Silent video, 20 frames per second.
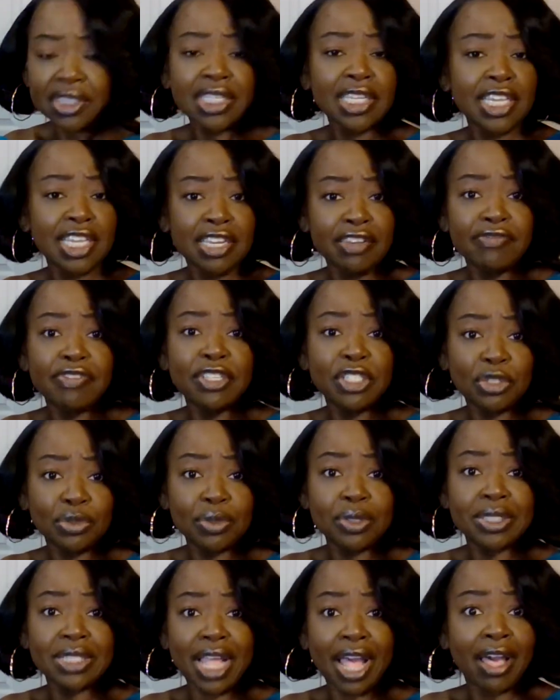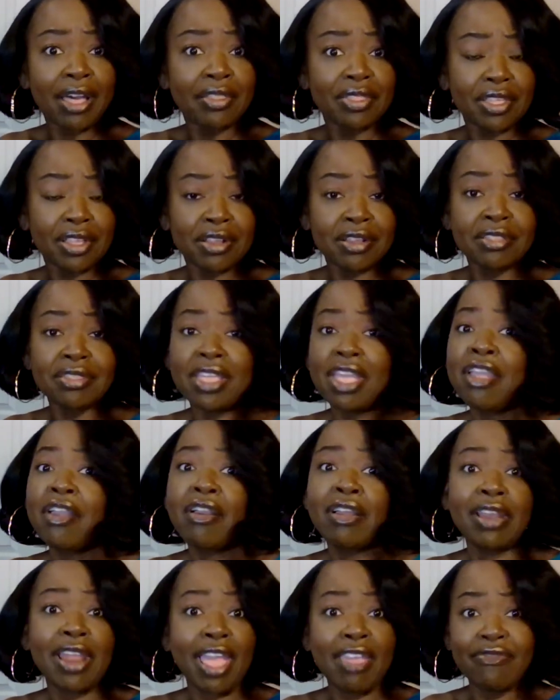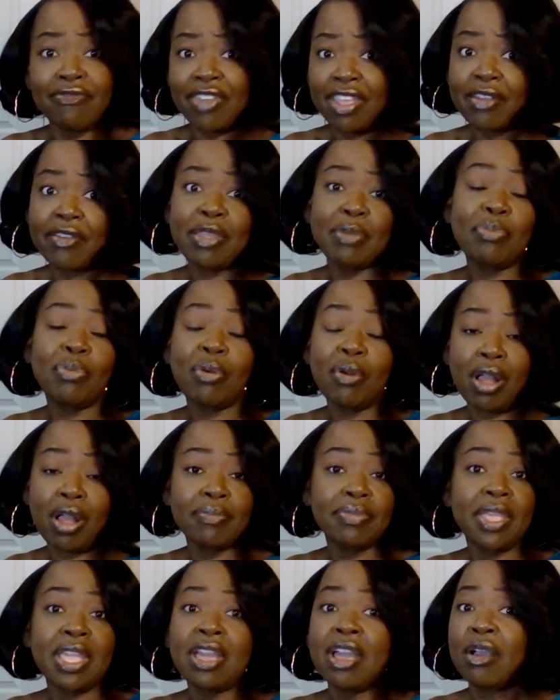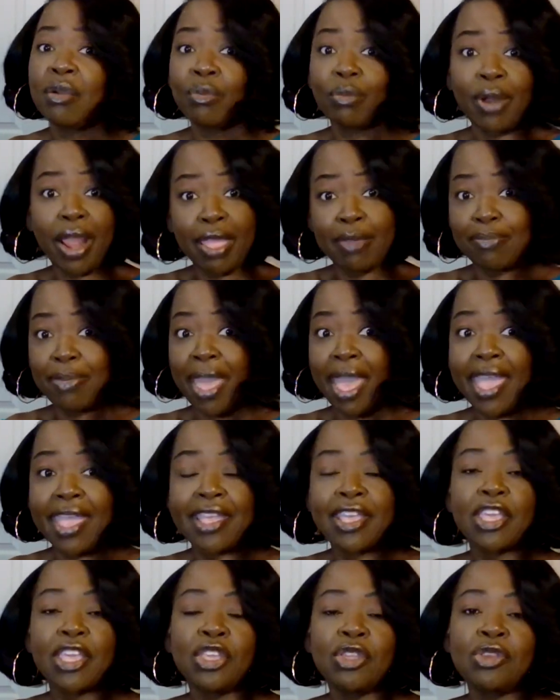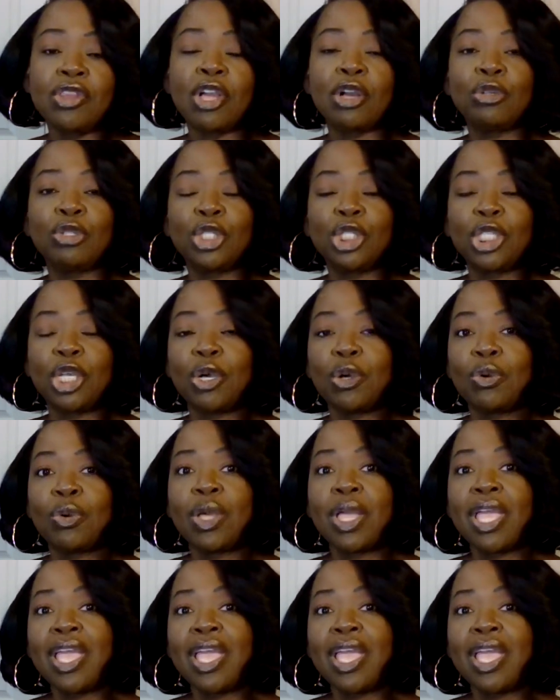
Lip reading: individuals out there, they are like very prompt. They come right back, so,